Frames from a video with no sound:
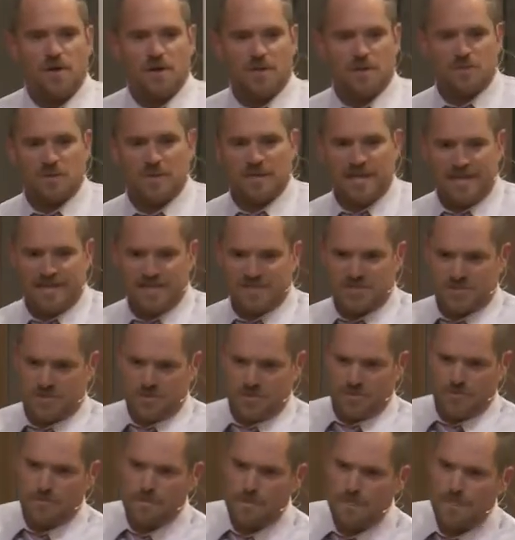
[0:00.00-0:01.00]
can relate
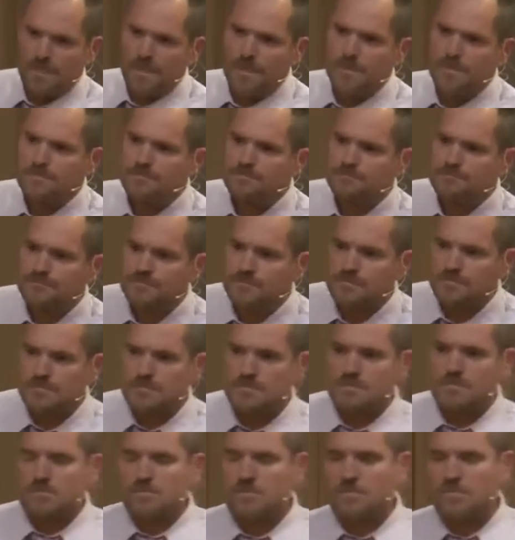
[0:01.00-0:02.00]
to.
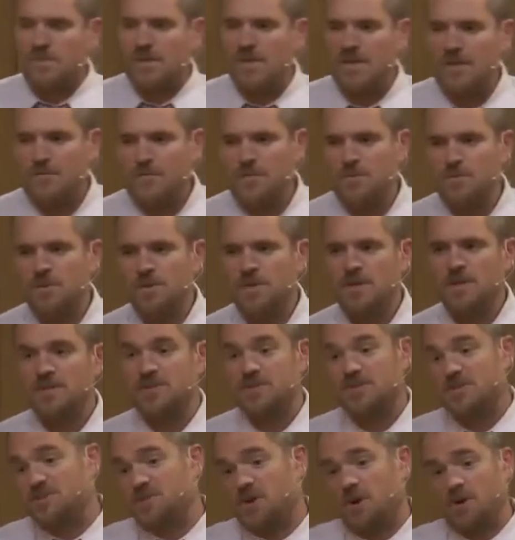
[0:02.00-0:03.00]
If you look in
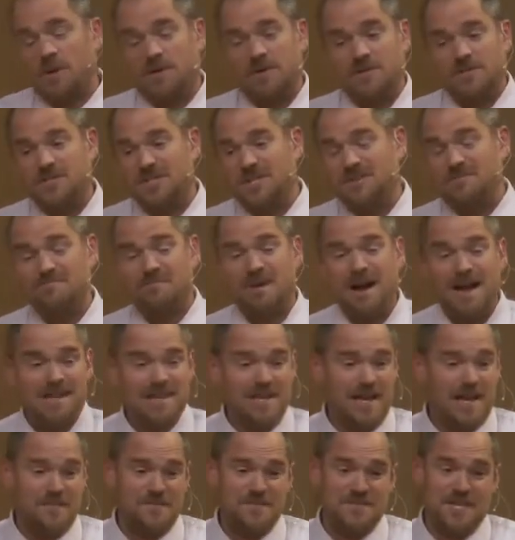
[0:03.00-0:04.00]
just, our, just in my
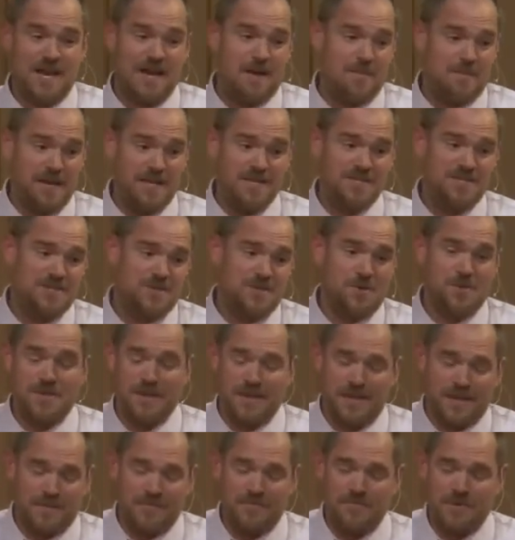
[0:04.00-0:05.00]
lifetime, and I still
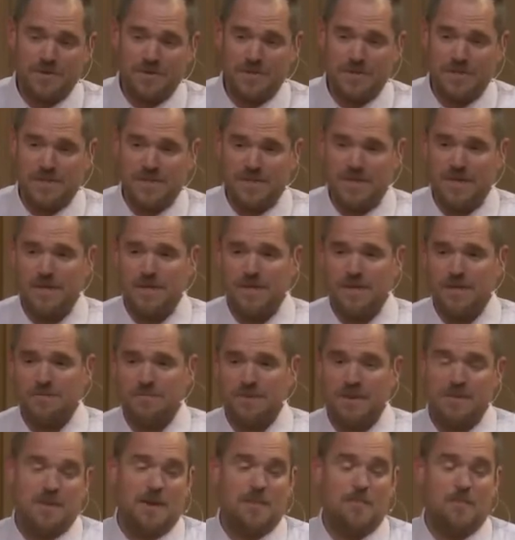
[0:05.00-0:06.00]
think I'm fairly young,
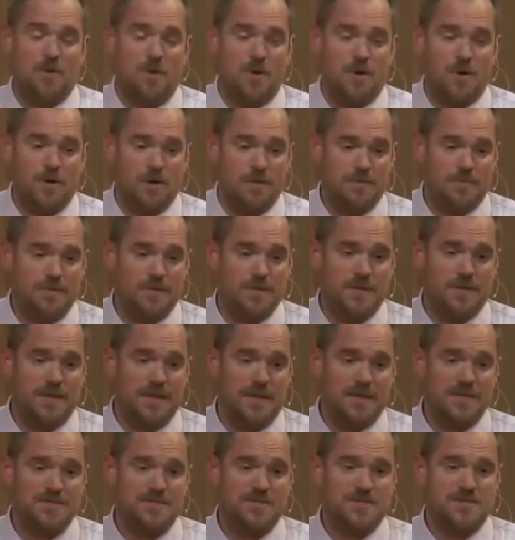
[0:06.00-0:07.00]
maybe I'm wrong, but
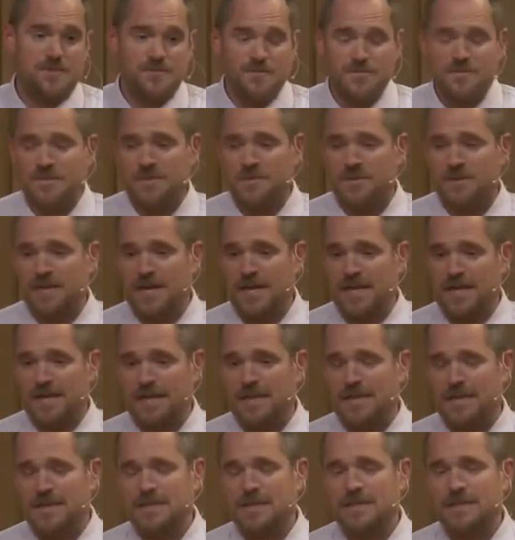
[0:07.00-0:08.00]
I still feel kind of
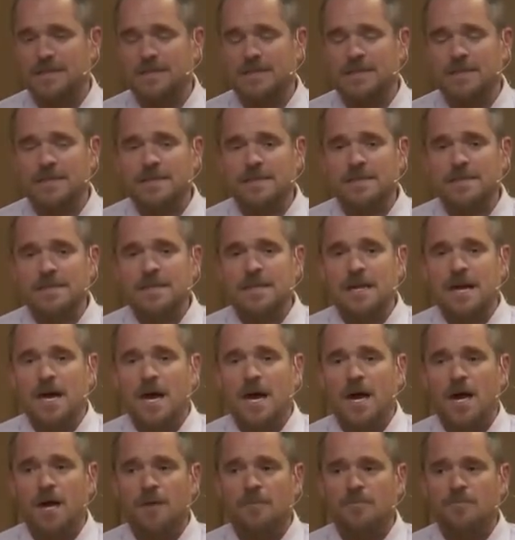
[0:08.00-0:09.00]
young.
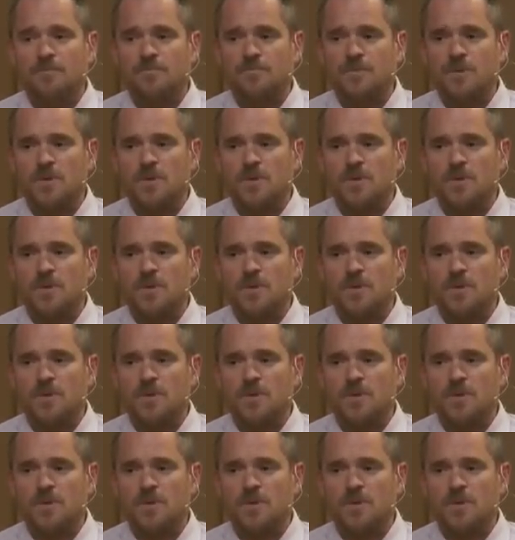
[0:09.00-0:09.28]
Um,